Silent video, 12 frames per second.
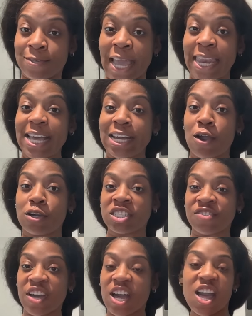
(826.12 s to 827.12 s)
And that goes
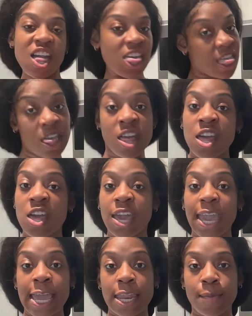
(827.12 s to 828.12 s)
for
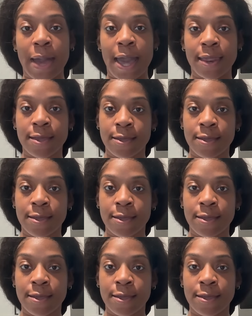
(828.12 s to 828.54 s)
anybody.